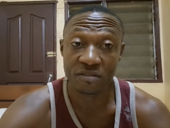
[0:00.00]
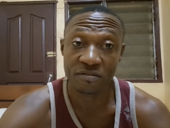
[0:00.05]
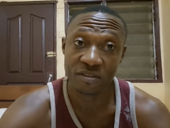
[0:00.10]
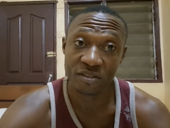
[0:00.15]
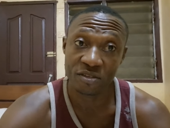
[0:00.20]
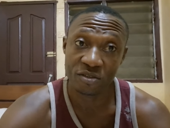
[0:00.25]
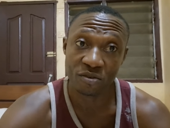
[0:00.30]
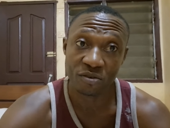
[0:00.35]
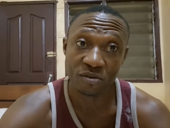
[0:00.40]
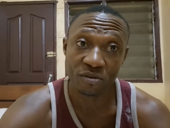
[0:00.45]

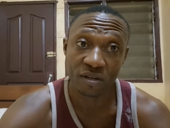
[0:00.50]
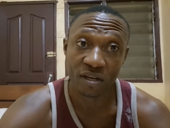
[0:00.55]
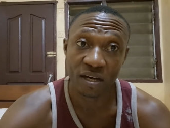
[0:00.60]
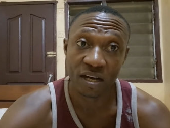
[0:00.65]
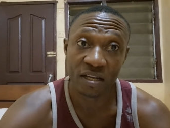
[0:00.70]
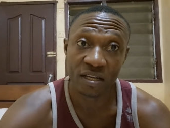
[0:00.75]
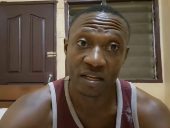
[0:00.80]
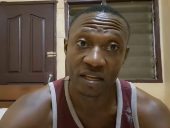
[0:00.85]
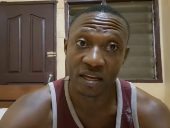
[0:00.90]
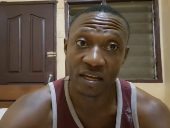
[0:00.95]
even though
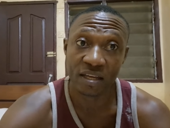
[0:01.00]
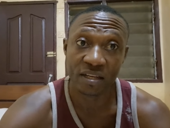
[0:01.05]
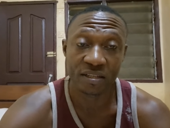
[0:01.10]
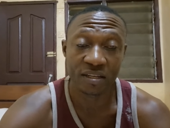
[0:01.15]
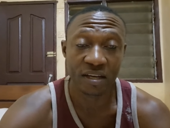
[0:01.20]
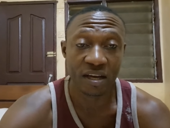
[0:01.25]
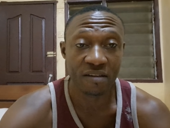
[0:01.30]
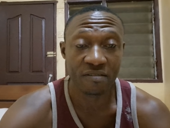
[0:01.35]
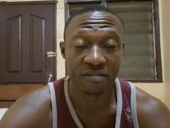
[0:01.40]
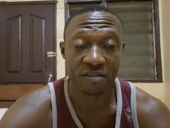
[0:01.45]
at the end
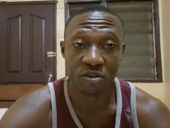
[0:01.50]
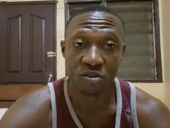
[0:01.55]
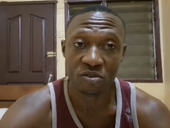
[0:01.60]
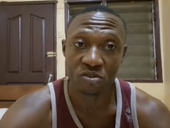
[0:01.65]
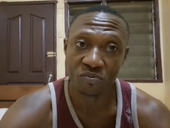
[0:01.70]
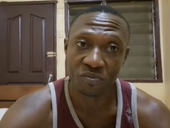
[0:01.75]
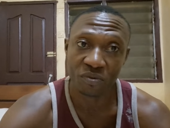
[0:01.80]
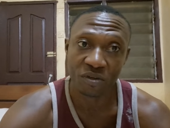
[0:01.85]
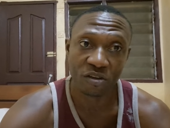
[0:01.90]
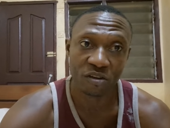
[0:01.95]
Ivory
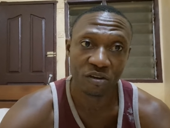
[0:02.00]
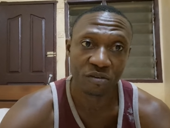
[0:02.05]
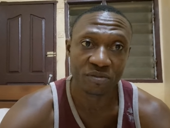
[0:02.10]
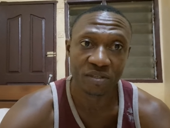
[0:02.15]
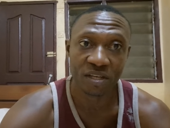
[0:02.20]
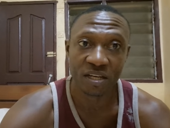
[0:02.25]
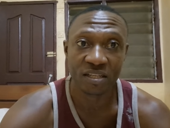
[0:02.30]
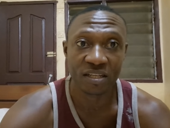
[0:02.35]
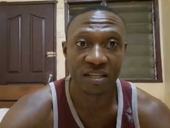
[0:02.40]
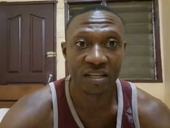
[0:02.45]
Coast we cut,
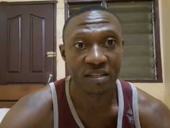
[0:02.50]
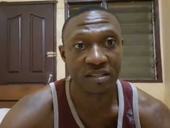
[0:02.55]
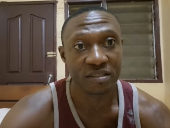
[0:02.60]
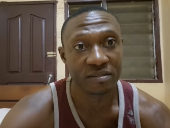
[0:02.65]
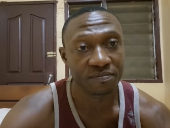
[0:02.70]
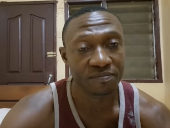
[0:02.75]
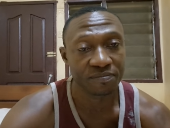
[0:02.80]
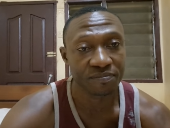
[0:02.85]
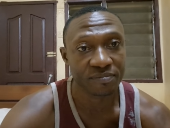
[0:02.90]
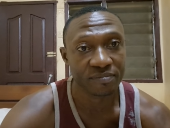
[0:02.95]
and then
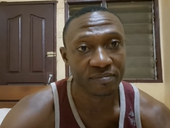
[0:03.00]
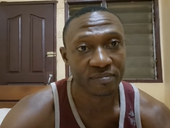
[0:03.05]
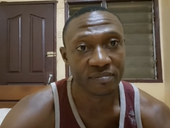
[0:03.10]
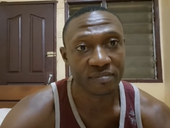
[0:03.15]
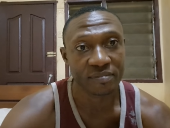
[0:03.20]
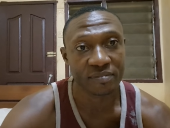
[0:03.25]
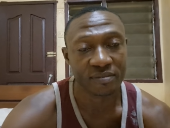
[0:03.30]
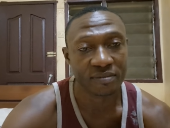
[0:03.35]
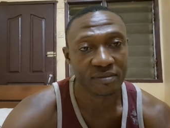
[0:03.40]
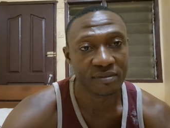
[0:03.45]

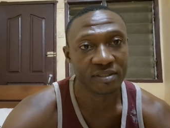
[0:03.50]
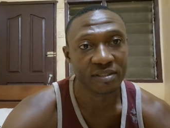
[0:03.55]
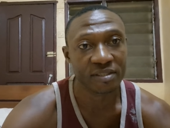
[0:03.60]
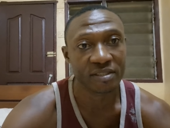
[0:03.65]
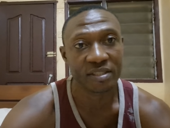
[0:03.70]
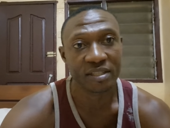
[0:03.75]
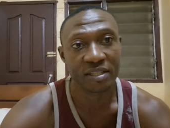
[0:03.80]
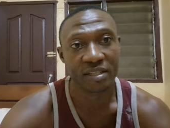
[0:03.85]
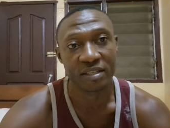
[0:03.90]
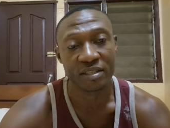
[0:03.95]

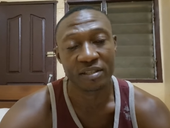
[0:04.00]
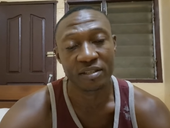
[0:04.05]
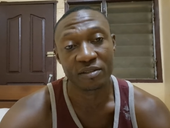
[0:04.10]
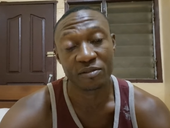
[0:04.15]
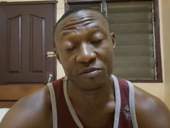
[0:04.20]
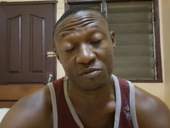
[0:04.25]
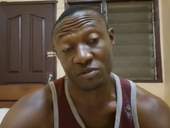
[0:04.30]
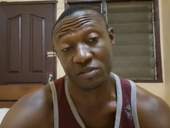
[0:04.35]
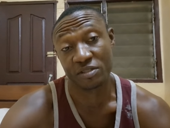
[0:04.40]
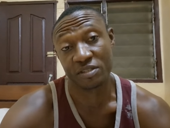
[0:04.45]

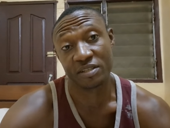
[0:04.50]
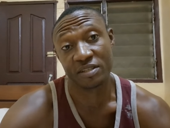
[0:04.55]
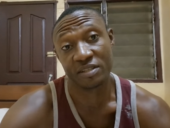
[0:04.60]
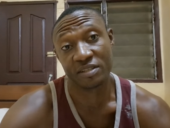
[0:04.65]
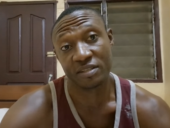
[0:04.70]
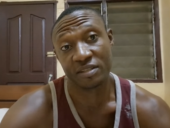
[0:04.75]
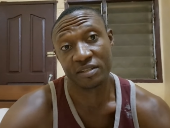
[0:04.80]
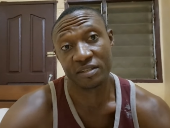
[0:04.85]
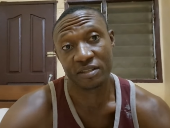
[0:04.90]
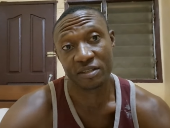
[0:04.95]

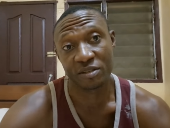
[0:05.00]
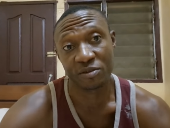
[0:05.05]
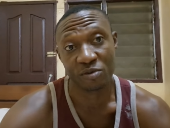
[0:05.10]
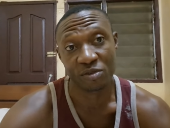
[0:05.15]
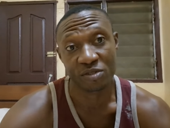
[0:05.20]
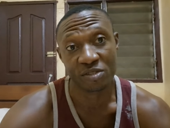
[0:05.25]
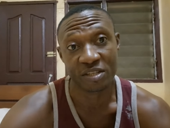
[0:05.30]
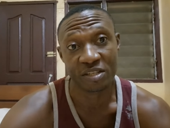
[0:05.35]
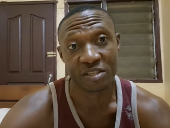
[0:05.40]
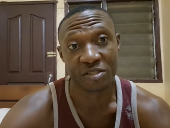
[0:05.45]
it
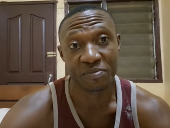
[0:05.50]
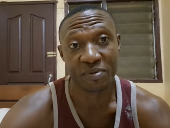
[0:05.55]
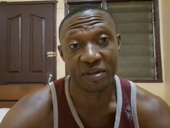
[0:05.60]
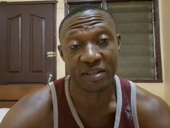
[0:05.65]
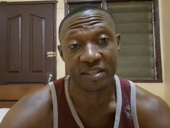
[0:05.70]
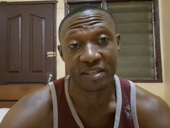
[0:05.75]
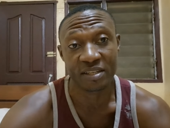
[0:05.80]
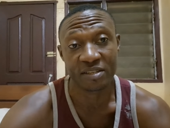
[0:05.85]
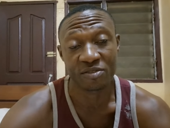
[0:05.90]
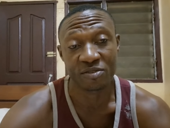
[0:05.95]
was
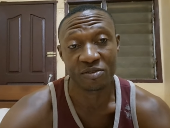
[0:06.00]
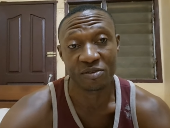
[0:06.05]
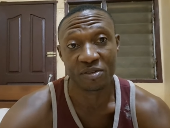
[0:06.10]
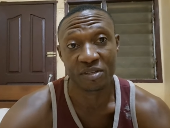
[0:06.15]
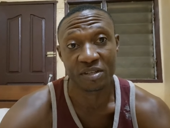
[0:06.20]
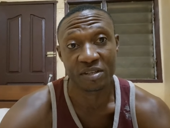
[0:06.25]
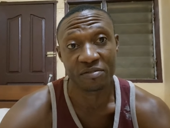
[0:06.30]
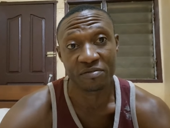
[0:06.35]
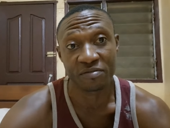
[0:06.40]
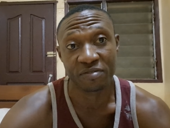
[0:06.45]
respected. So
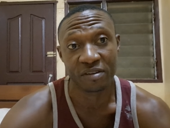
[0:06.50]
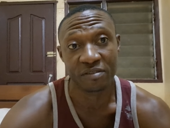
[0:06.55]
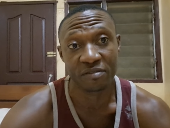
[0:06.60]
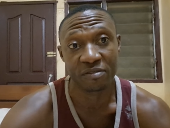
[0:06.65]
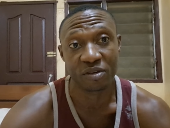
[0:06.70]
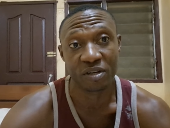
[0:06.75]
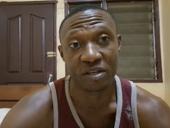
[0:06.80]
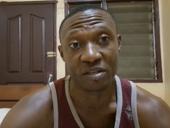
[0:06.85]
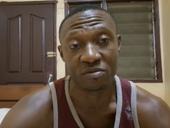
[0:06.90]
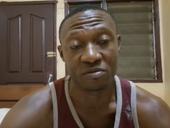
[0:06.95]
the
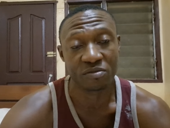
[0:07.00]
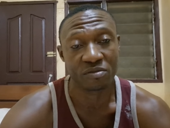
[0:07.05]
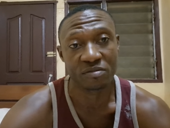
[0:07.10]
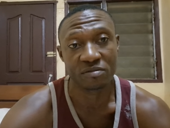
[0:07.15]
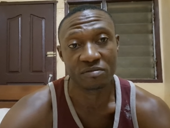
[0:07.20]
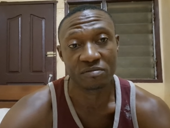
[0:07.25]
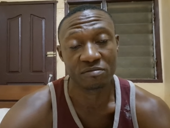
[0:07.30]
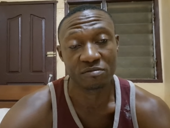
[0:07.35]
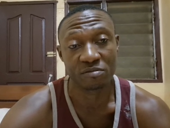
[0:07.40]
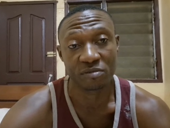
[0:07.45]
favorite
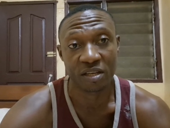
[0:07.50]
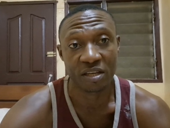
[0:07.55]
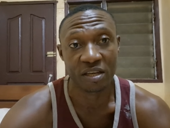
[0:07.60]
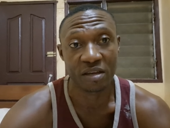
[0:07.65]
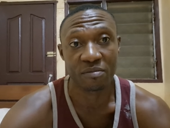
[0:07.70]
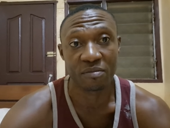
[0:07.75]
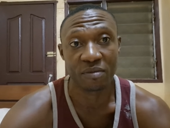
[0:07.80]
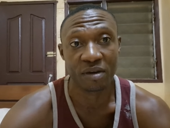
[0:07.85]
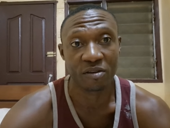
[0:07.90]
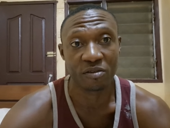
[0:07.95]

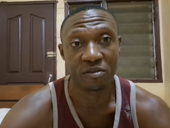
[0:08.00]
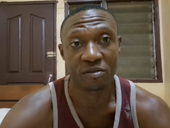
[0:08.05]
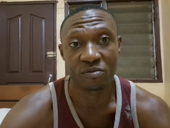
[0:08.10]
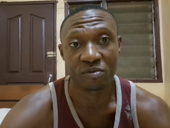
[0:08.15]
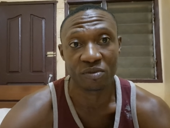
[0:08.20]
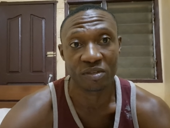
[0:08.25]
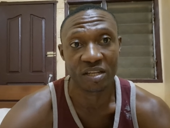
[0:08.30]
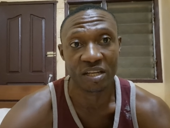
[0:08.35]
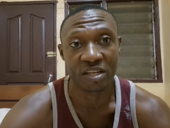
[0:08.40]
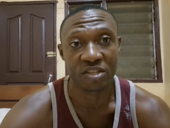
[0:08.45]
came along
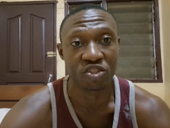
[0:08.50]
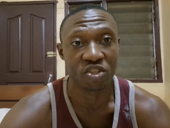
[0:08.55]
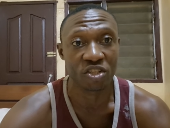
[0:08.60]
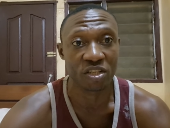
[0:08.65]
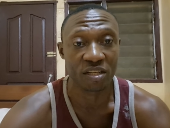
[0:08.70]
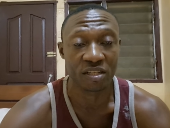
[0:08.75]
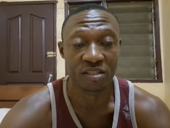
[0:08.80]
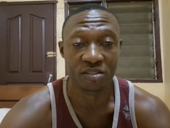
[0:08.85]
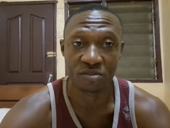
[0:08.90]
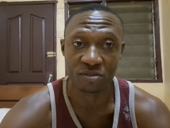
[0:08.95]
with
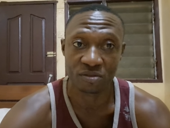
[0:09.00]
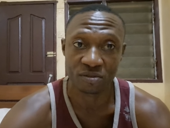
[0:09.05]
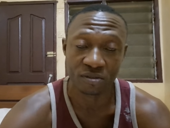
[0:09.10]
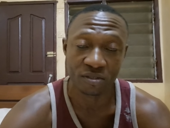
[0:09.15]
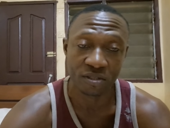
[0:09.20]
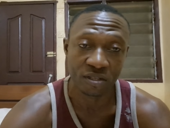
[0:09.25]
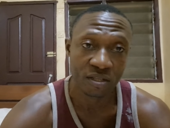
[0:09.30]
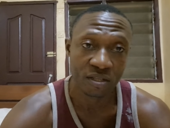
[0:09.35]
Nigeria to